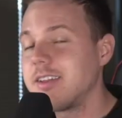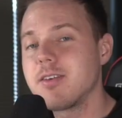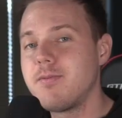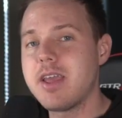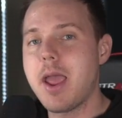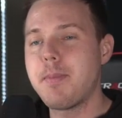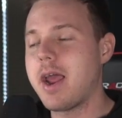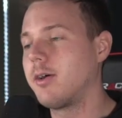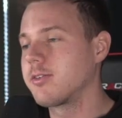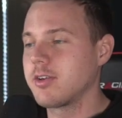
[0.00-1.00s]
And it's a V A
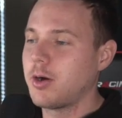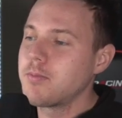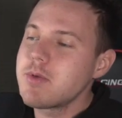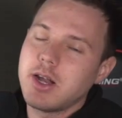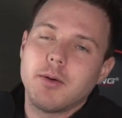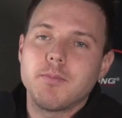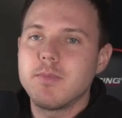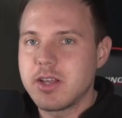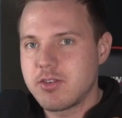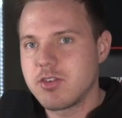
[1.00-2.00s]
panel, so, you know, it,